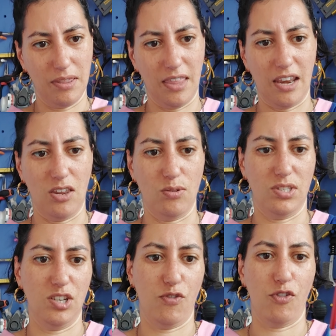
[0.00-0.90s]
and then
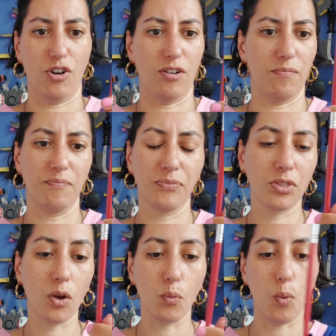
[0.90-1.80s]
used different
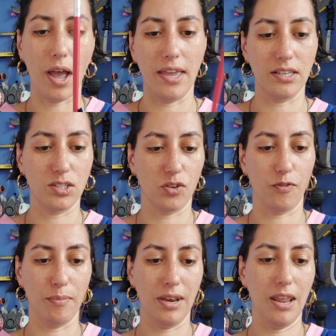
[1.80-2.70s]
ways of
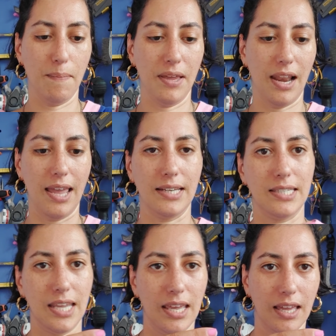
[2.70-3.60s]

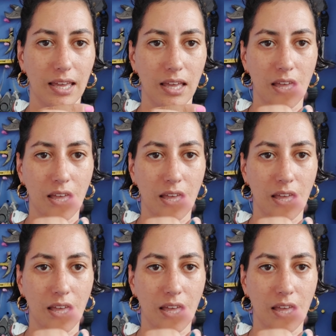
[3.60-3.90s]
manipulating